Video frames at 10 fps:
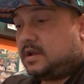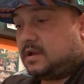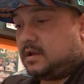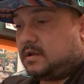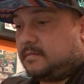
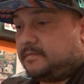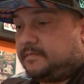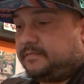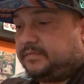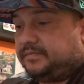
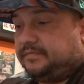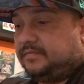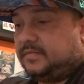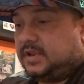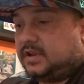Um,
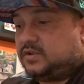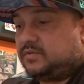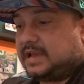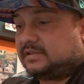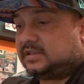in
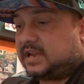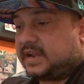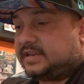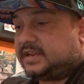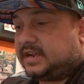
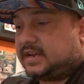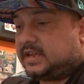2019,